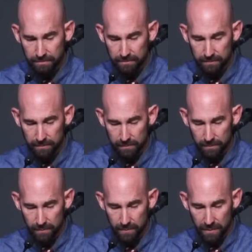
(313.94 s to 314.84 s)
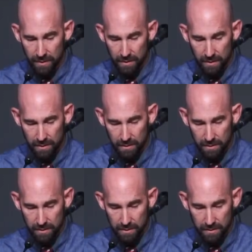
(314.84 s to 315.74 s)

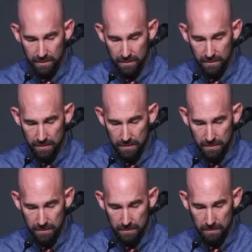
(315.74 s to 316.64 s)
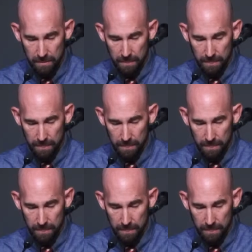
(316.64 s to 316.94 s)
(no one is talking)